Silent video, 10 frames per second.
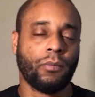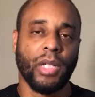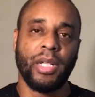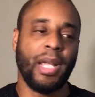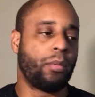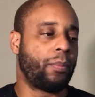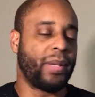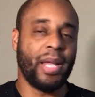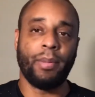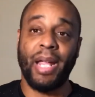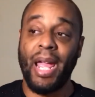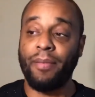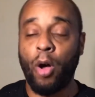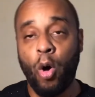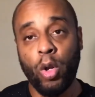They would have been able to have
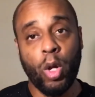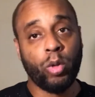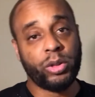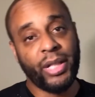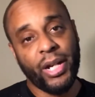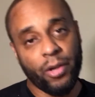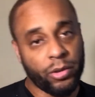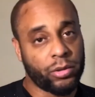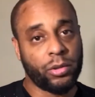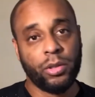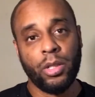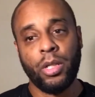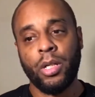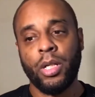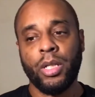all those years,
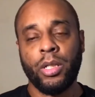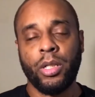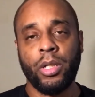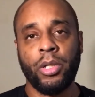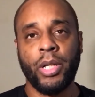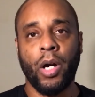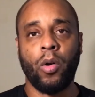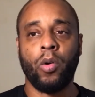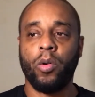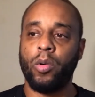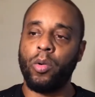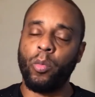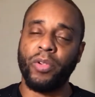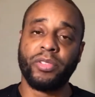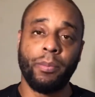
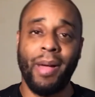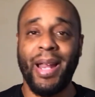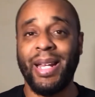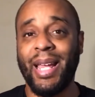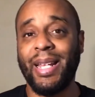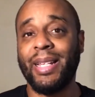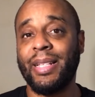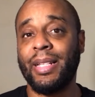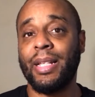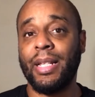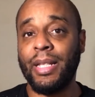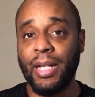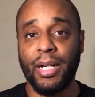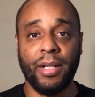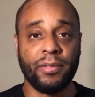with somebody that
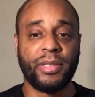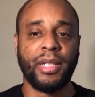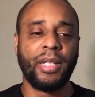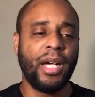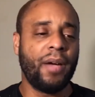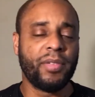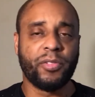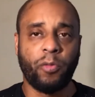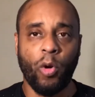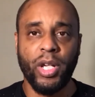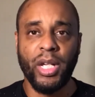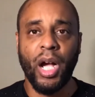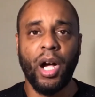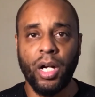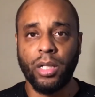loves. See, love is for
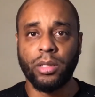young